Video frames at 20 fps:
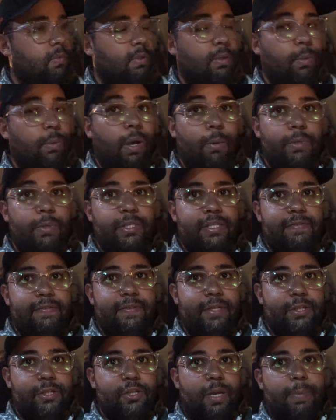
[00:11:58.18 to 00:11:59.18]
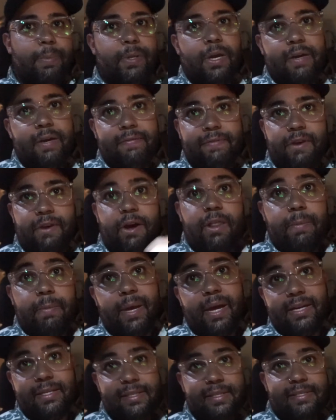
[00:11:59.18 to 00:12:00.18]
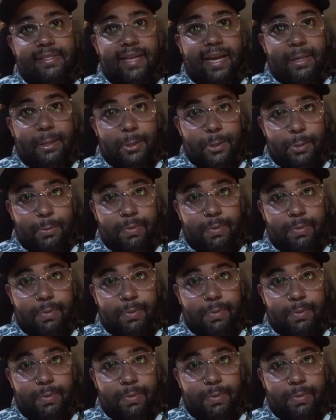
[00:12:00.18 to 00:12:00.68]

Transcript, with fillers: Well, we just finished dropping off all the boxes at the new